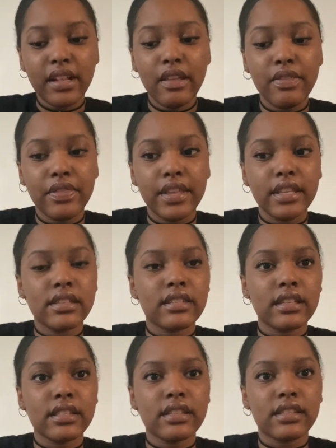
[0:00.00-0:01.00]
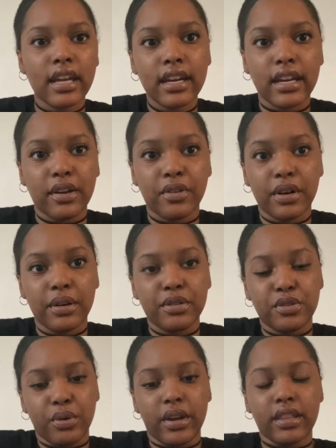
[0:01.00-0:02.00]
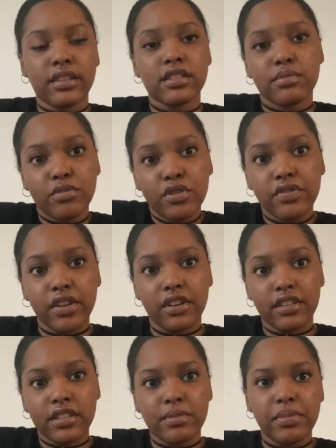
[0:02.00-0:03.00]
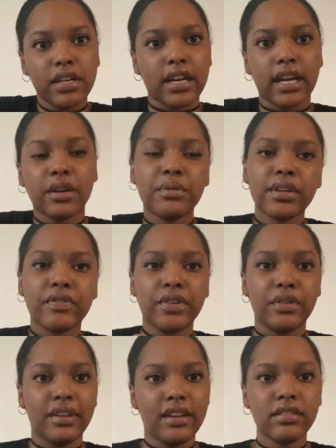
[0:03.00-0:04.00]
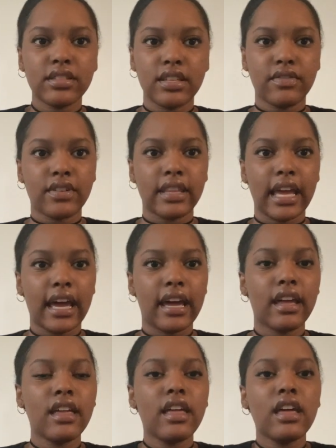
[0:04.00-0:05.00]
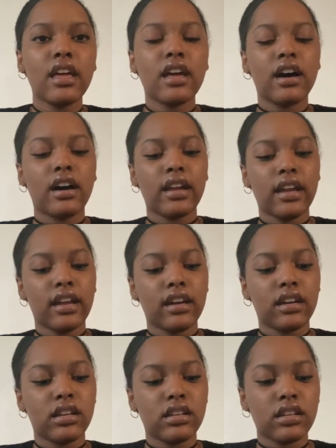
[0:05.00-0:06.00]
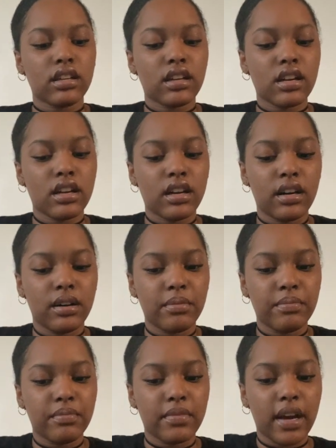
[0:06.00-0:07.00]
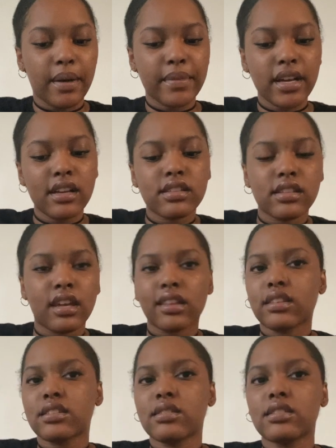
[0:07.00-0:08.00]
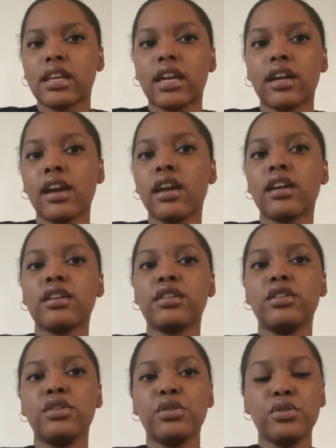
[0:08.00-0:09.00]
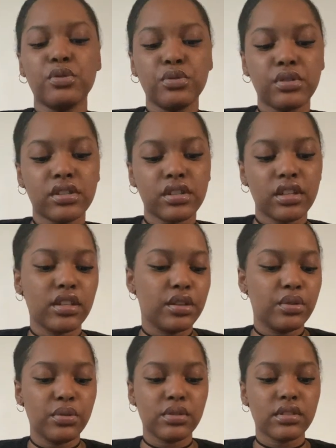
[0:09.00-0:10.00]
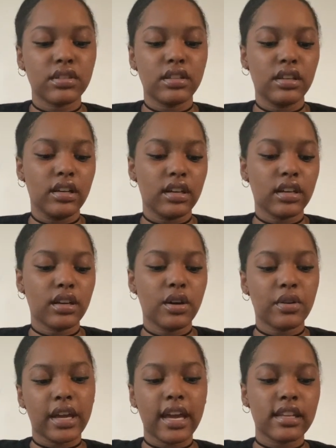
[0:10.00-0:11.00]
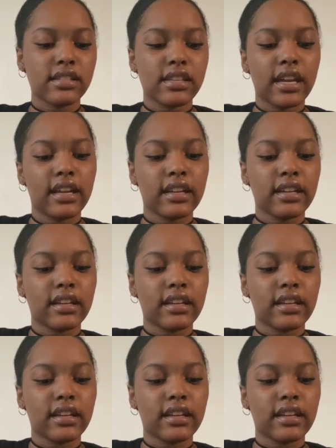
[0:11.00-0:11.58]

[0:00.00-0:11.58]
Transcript: this aesthetic or enjoying this movie or this book. I don't want to feel guilty for that. And I'm not saying this to say you should use the coquette aesthetic,